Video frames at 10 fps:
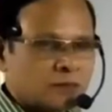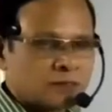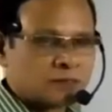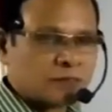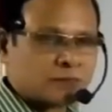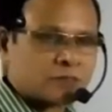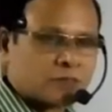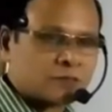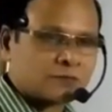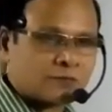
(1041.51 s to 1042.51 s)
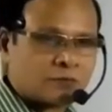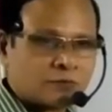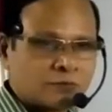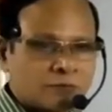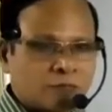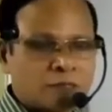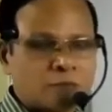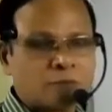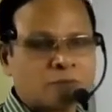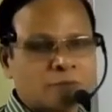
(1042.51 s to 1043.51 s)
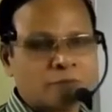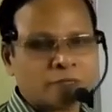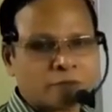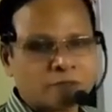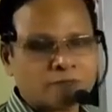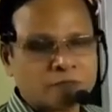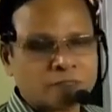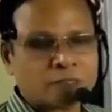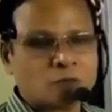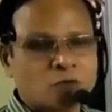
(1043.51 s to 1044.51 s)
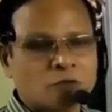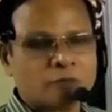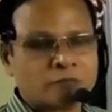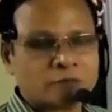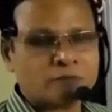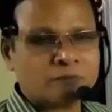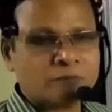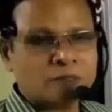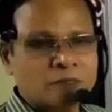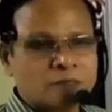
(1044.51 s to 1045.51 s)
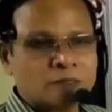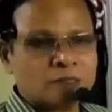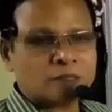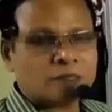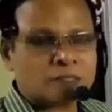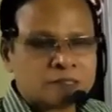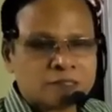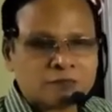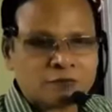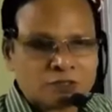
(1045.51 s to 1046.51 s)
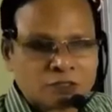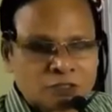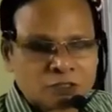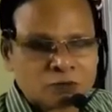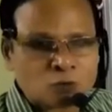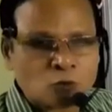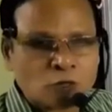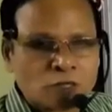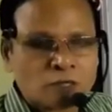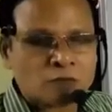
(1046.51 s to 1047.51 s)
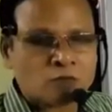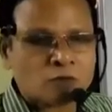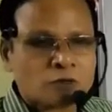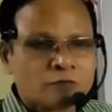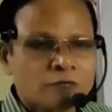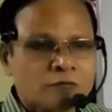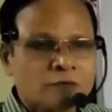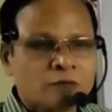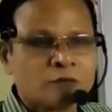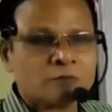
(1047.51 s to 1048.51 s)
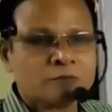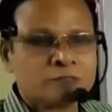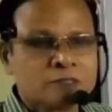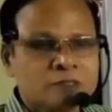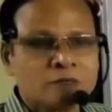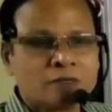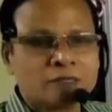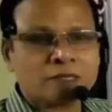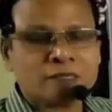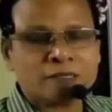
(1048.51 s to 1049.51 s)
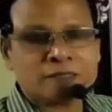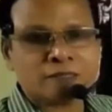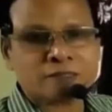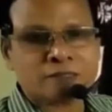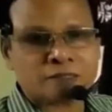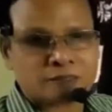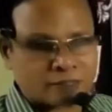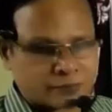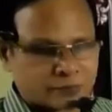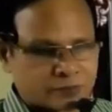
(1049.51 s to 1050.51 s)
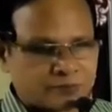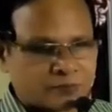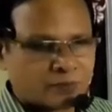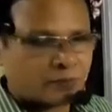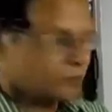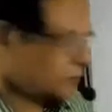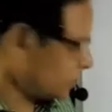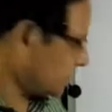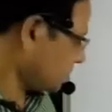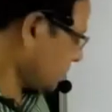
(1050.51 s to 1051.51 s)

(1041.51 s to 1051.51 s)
the stem cells formed in the bone marrow, red bone marrow. It is differentiated into only what we call the RBCs, not any other cell types. So that is